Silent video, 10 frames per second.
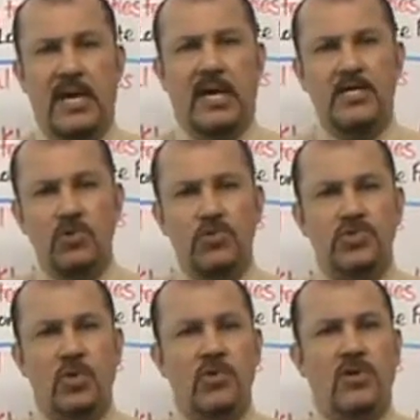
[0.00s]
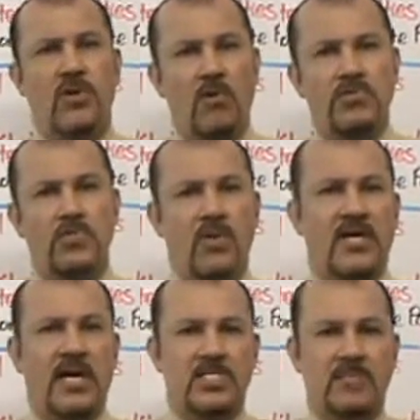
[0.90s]
and you sold clothes to
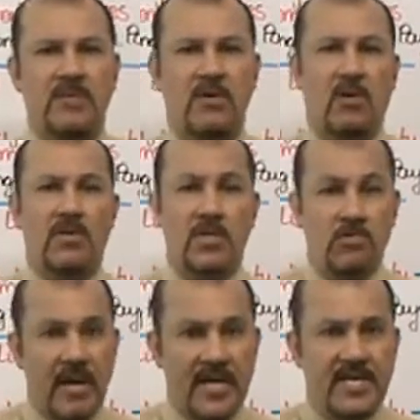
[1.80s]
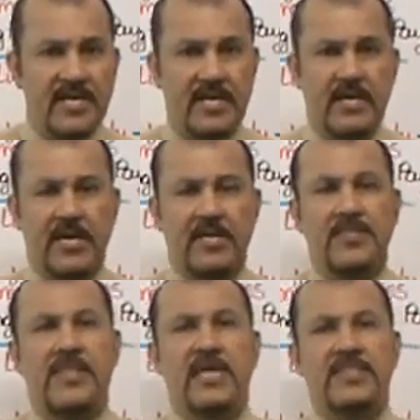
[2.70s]
a customer on credit,
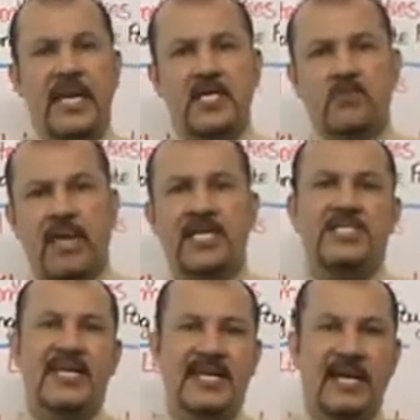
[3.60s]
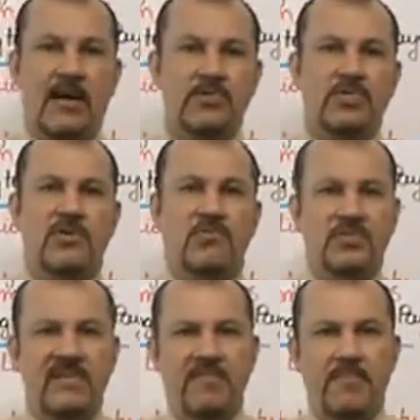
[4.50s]
then that creates an accounts
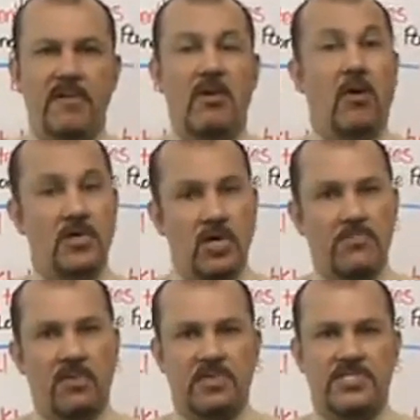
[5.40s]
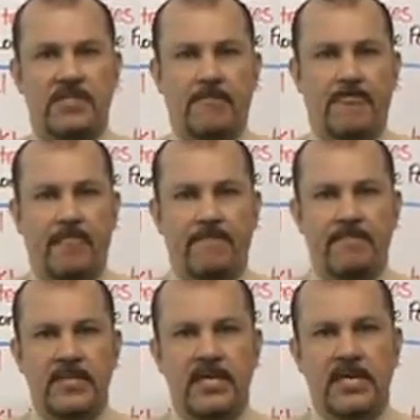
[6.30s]
receivable on your books.
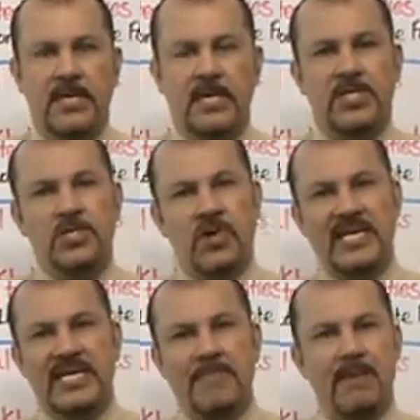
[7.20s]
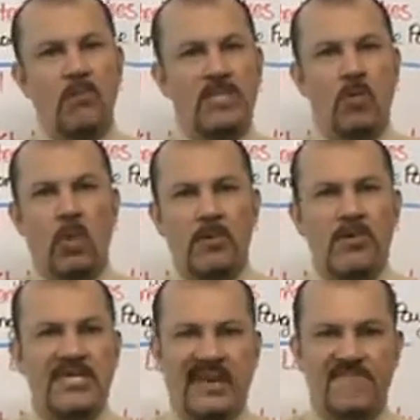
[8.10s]
So in keeping with the
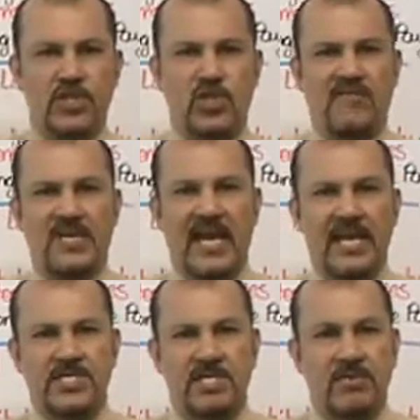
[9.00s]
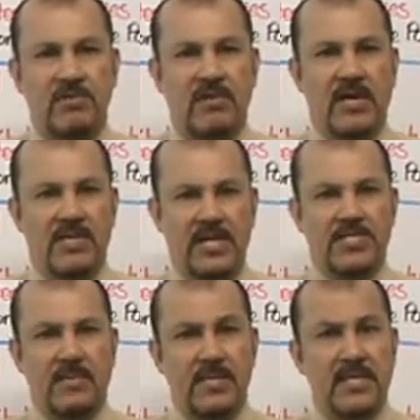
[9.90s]
one-word definition of an asset, and that
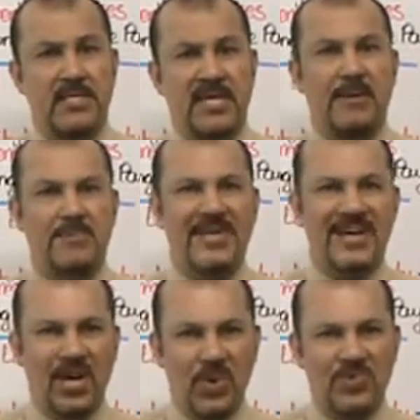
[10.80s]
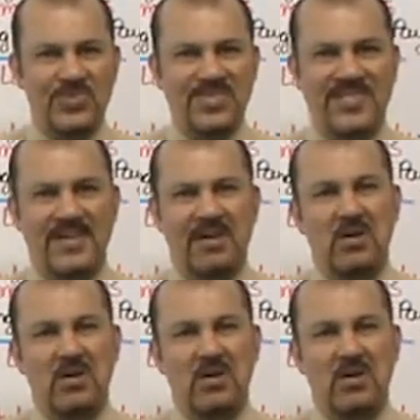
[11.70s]
is something that the company owns,